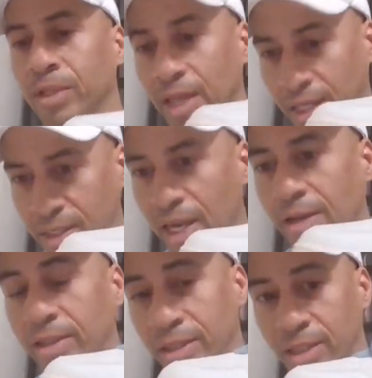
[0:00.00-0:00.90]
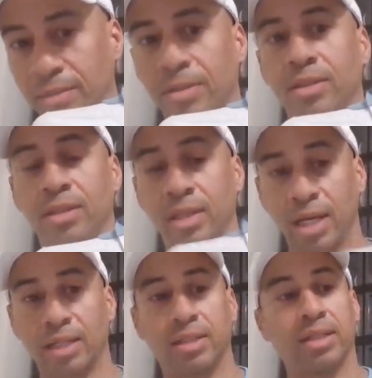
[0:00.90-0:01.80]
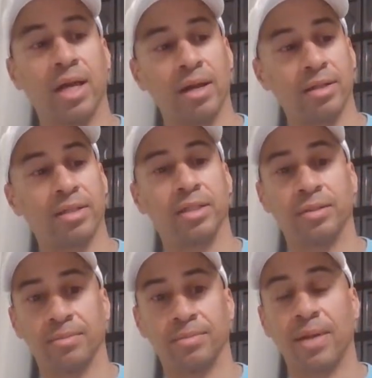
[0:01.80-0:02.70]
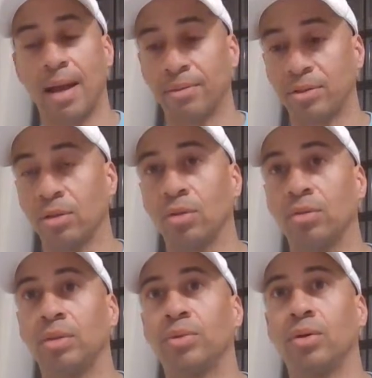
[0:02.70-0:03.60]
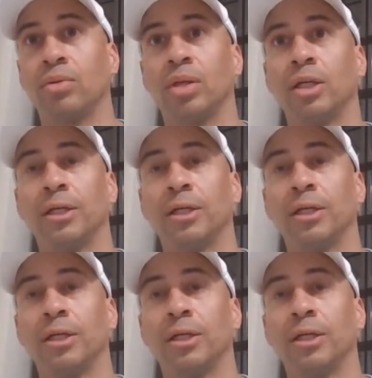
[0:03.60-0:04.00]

Yes, Airships. Yes, the Airship. Absolutely, bro.